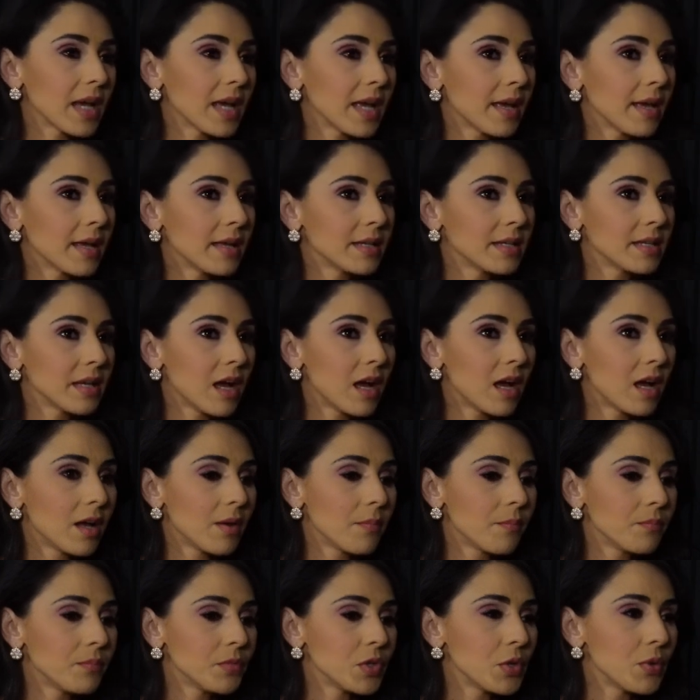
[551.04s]
And
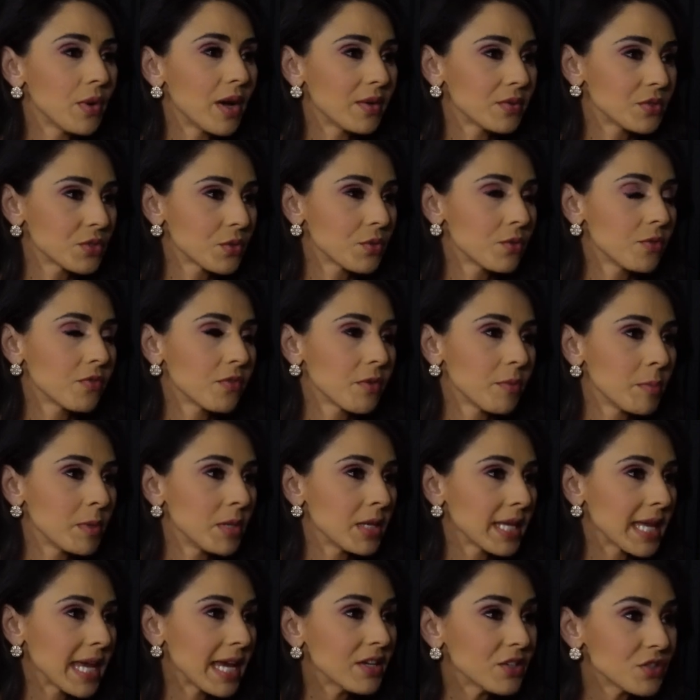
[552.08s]
Newhouse School of
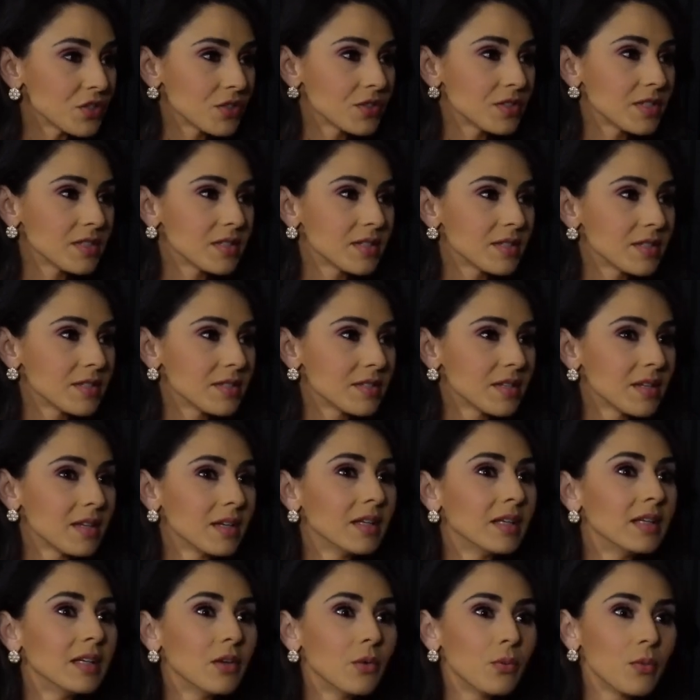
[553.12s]
Communications is
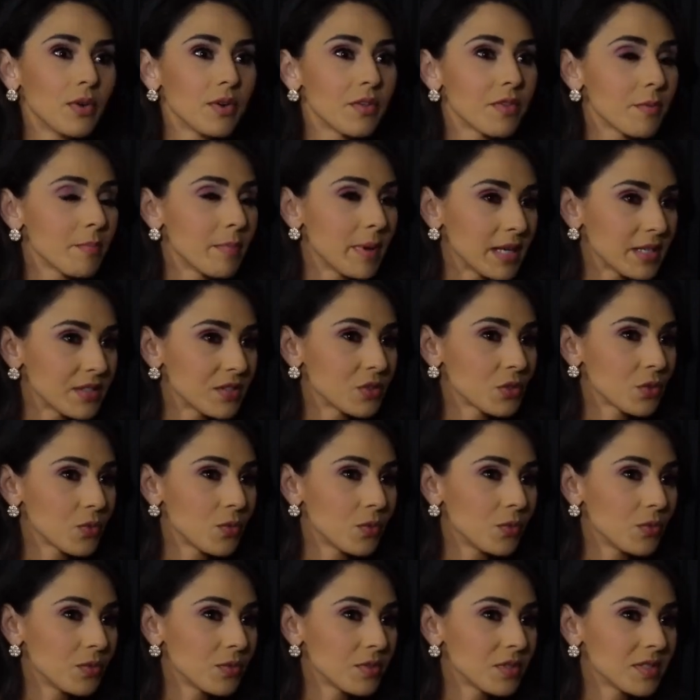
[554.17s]
one of the best
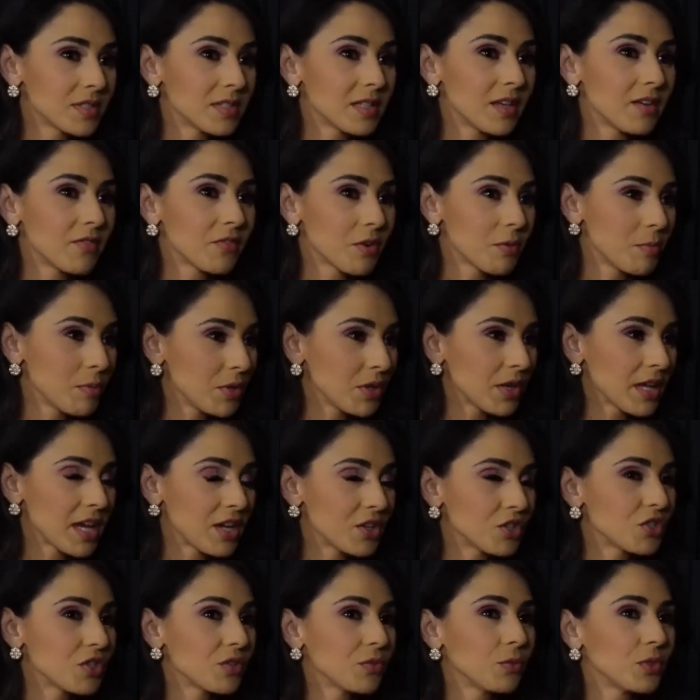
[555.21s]
schools of
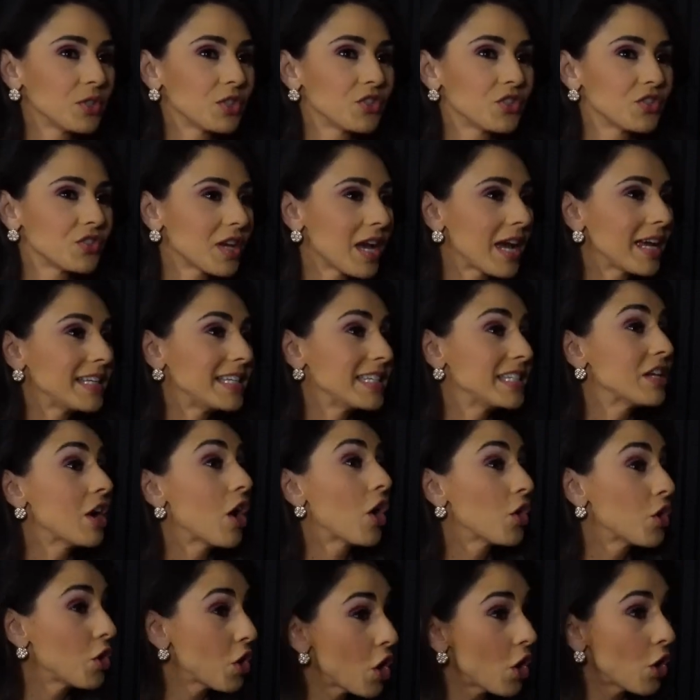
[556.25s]
communication, which I did
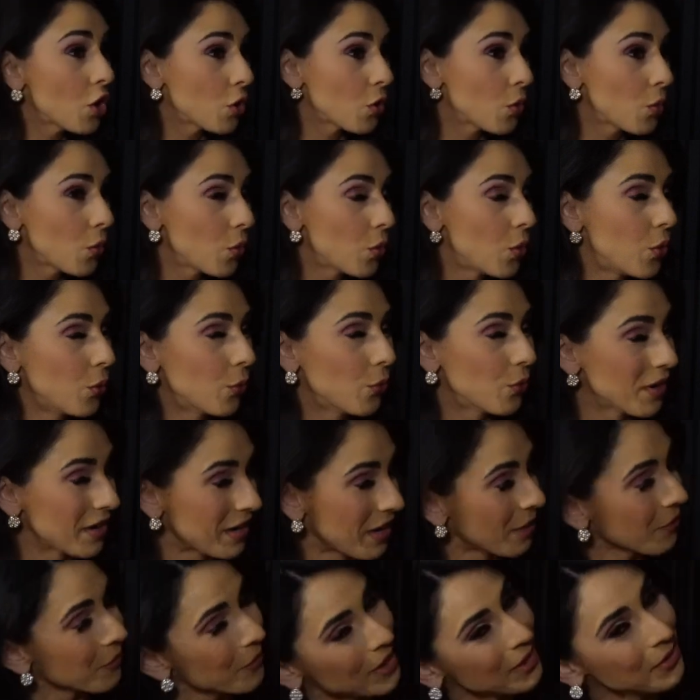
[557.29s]
not know when
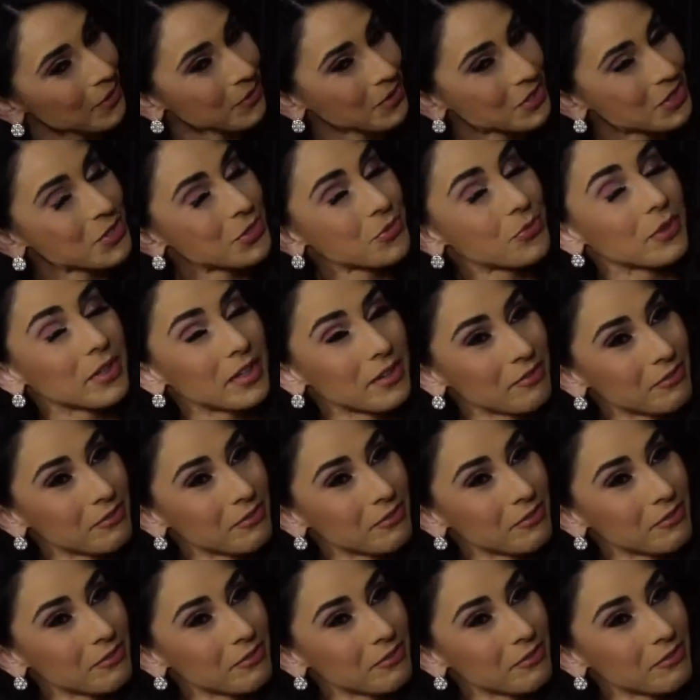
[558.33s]
I went, which is really